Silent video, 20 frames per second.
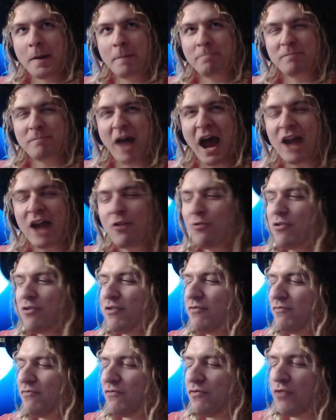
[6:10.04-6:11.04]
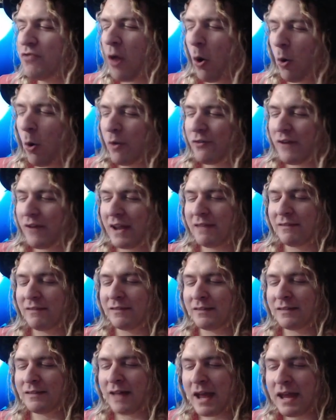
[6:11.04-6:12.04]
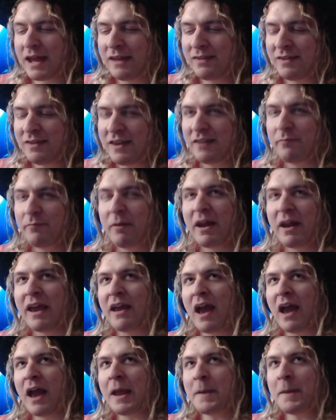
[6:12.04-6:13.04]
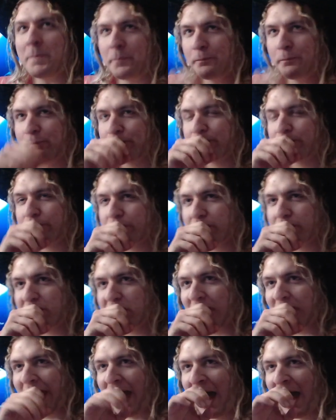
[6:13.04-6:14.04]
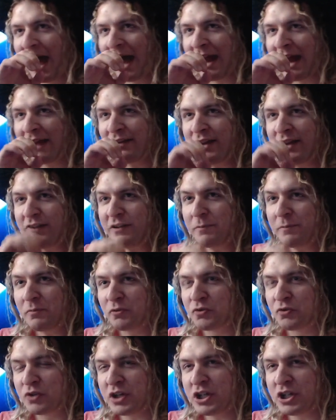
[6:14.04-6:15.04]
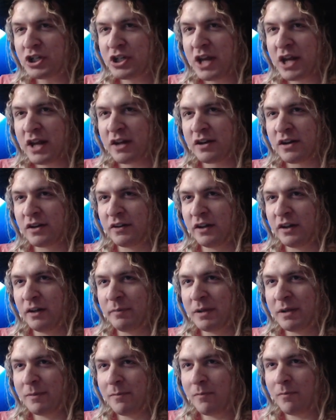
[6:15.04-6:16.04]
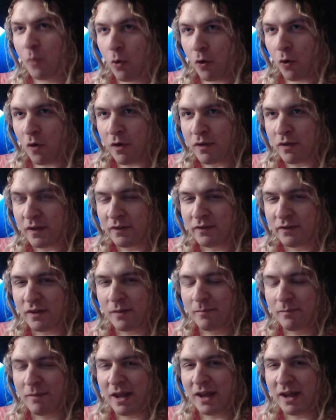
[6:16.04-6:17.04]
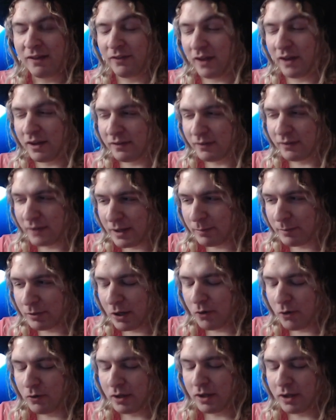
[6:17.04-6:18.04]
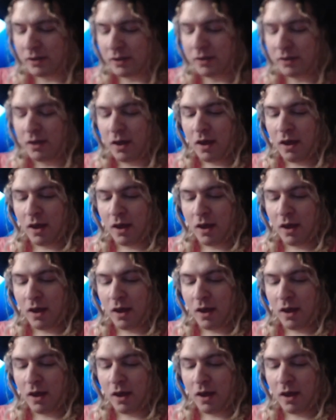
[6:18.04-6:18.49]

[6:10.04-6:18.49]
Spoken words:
I don't know if I like this, but I at least appreciate it a little bit more than some bands like Sleep Token.